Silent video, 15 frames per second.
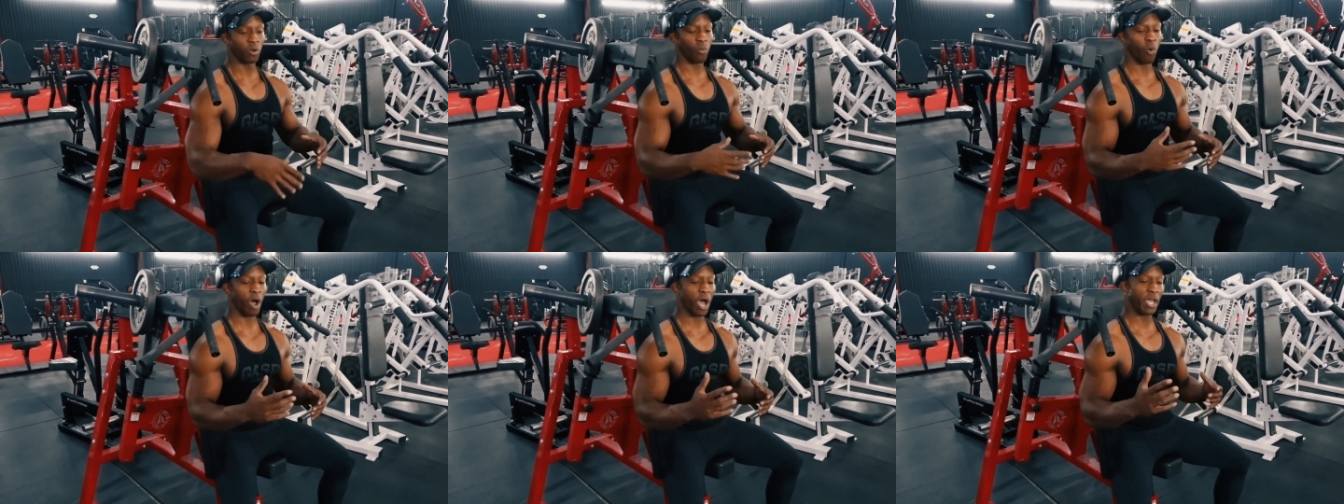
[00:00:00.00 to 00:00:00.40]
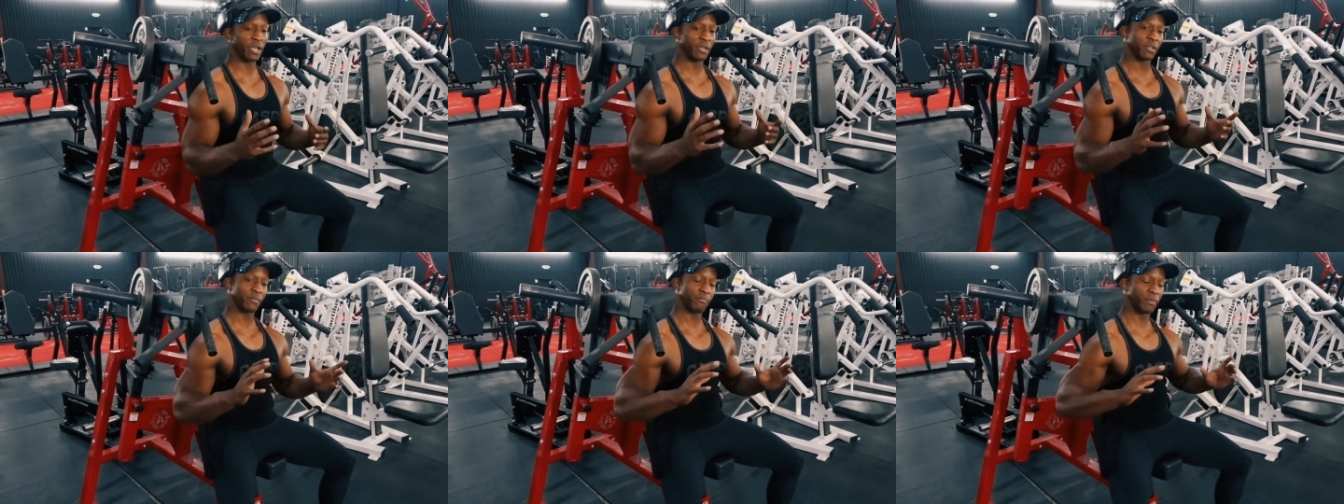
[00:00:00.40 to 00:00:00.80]
Why?
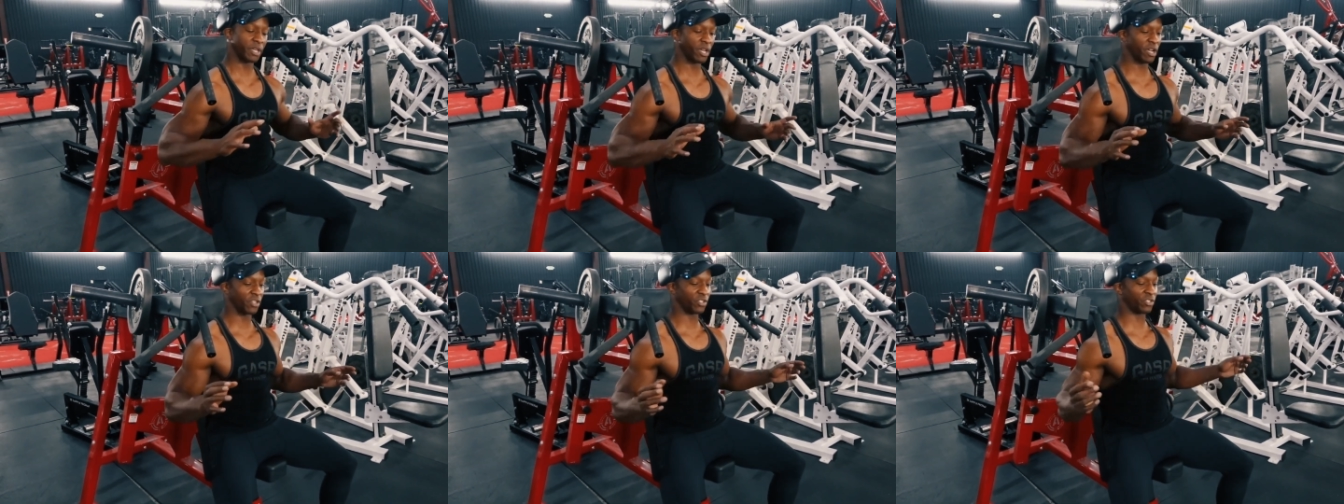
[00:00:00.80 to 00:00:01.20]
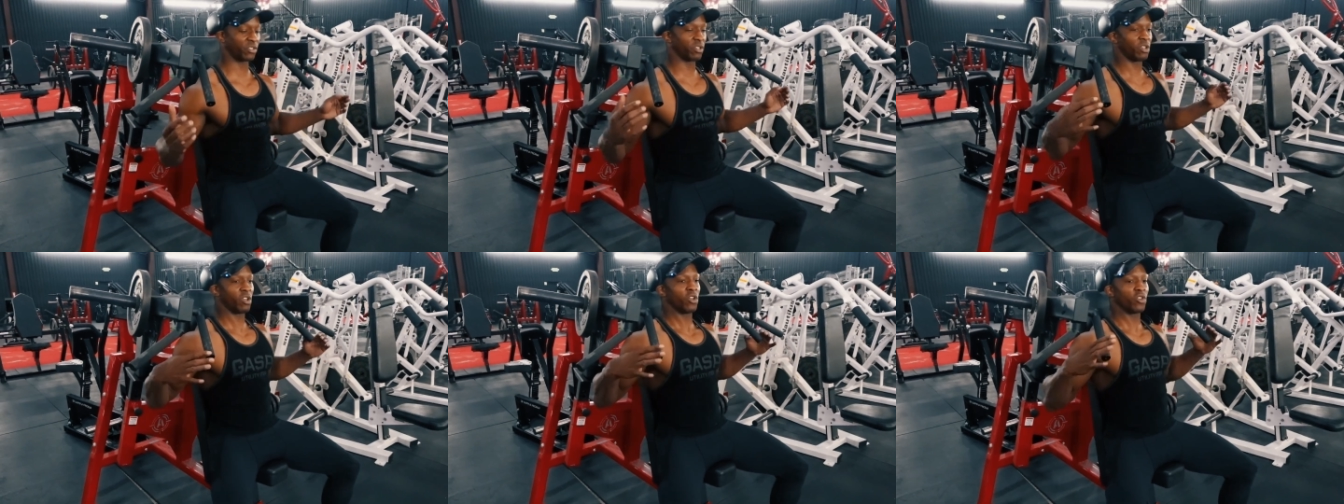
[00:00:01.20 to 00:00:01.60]
Because
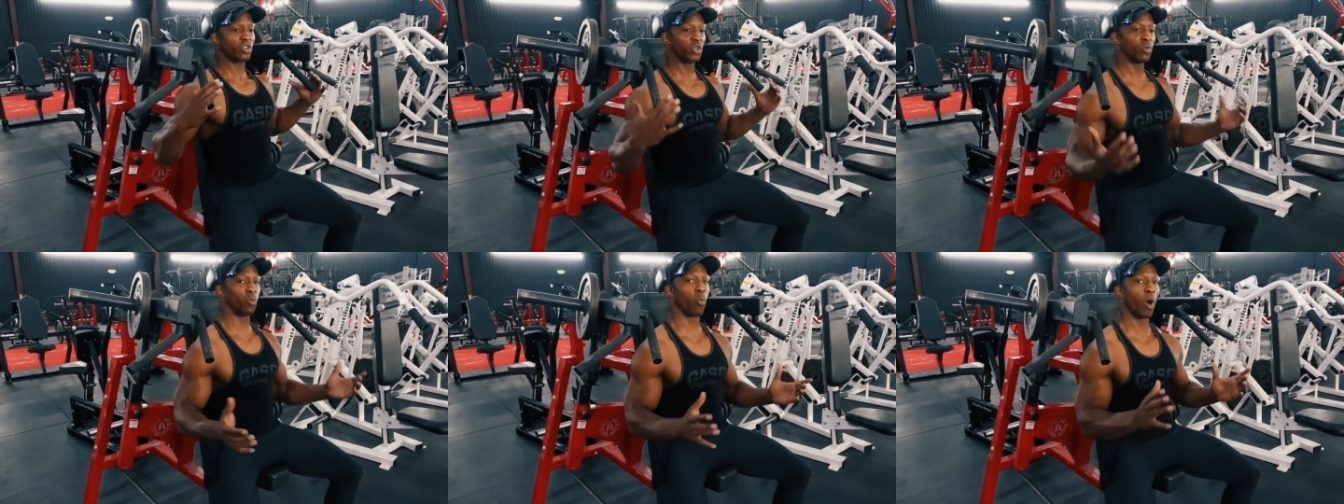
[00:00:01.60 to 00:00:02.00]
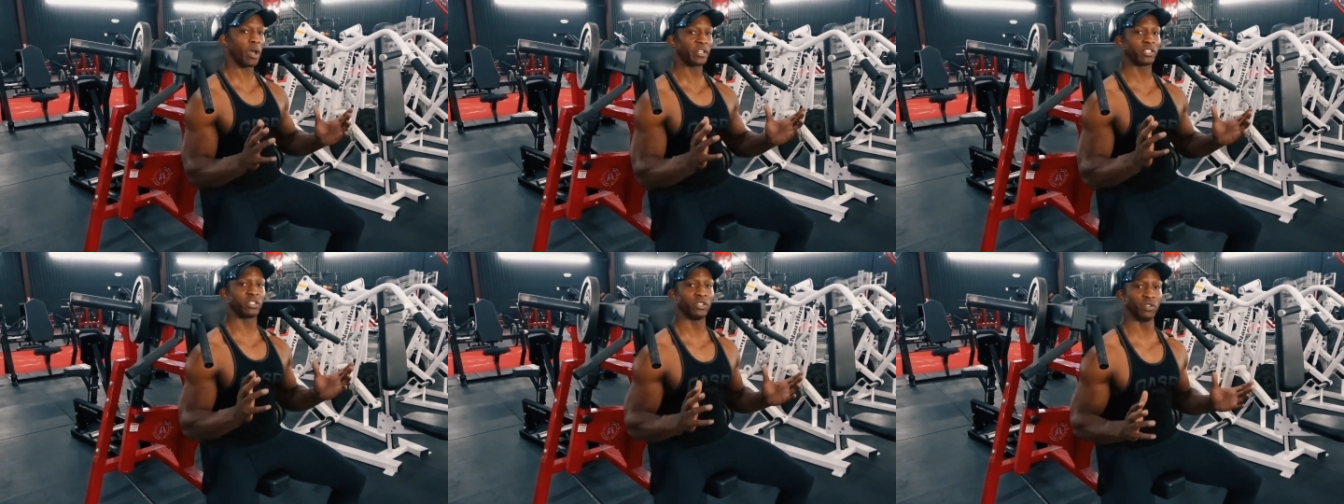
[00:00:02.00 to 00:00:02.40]
you
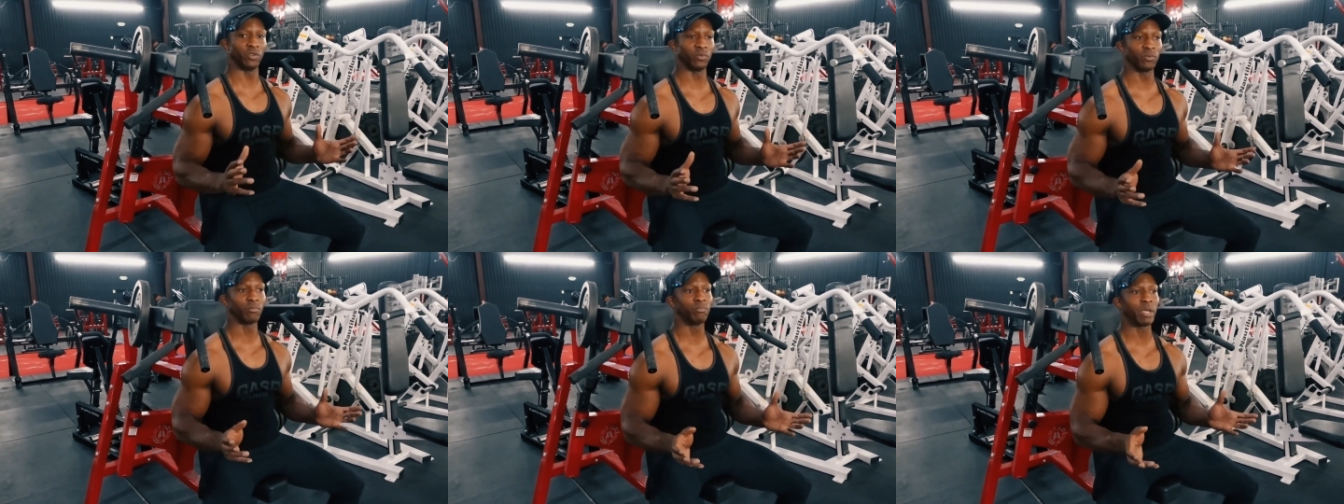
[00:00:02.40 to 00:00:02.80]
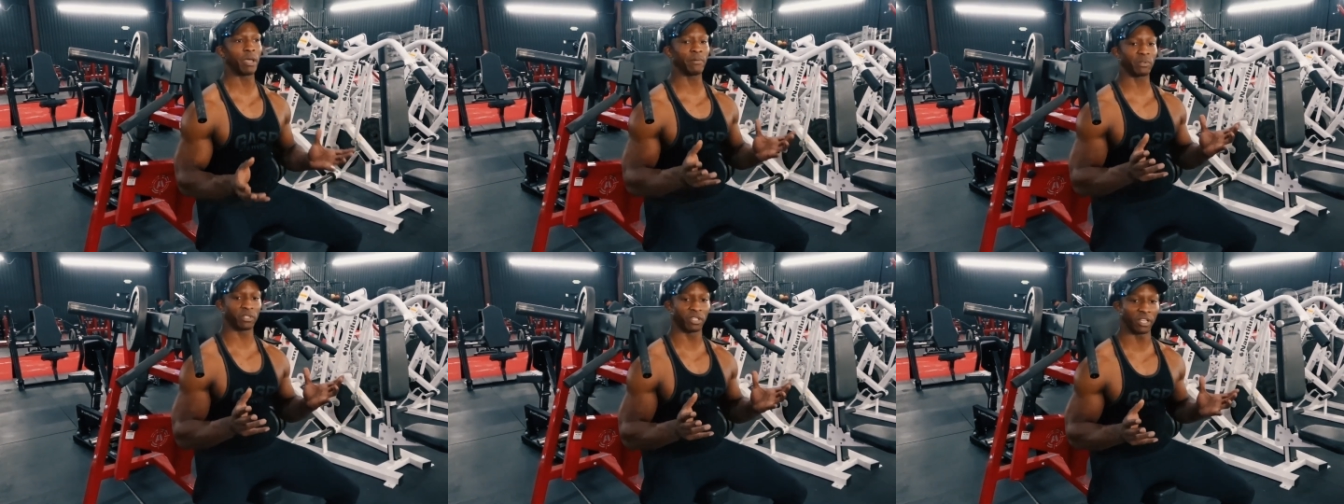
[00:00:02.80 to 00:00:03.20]
want to be
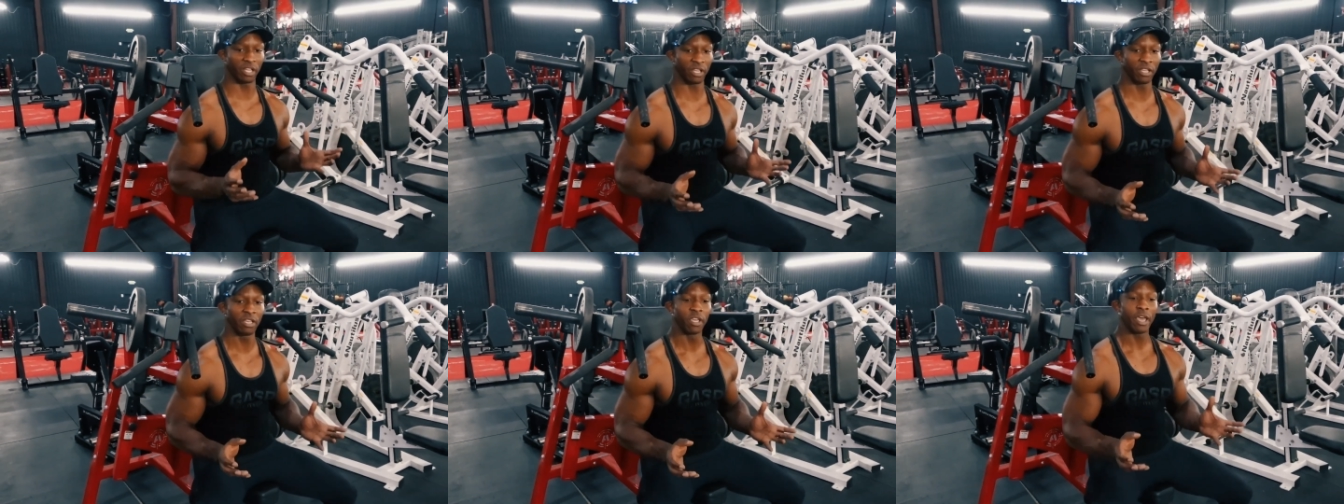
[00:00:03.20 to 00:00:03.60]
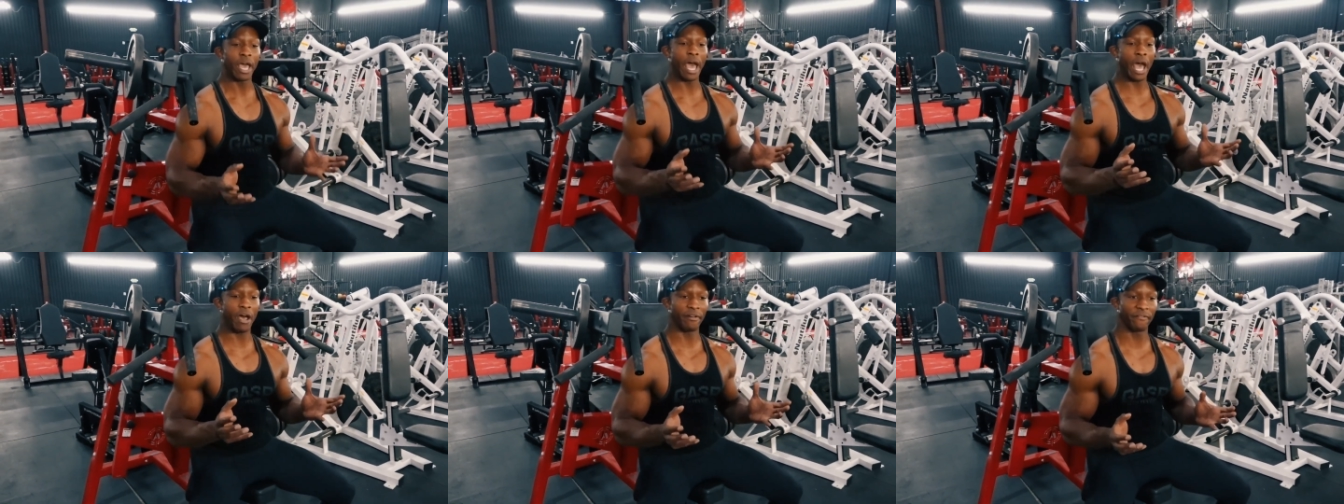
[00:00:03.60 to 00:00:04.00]
able to
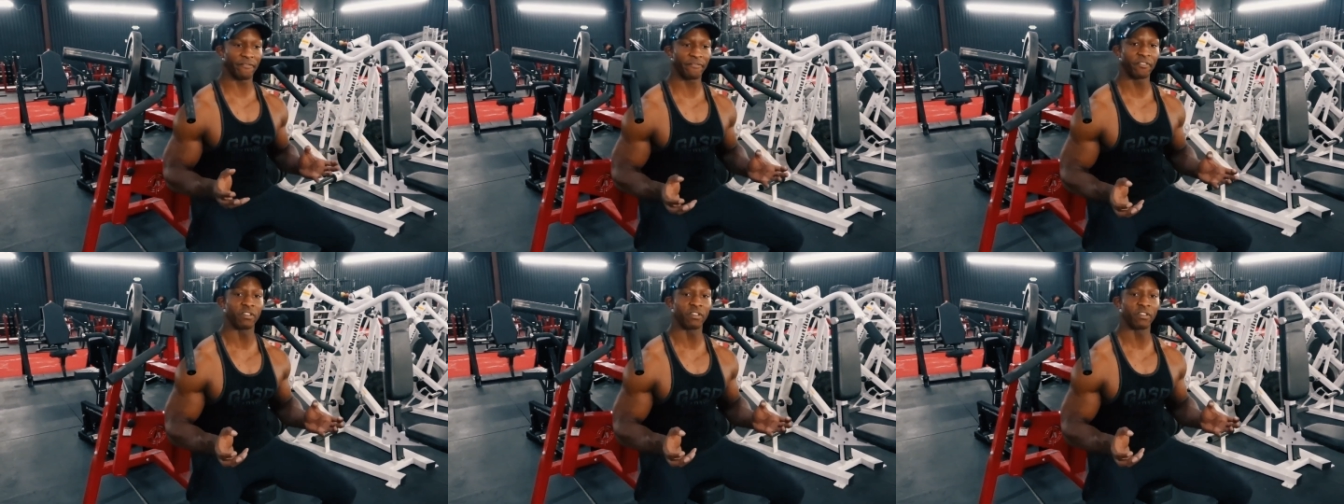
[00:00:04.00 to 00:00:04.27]
have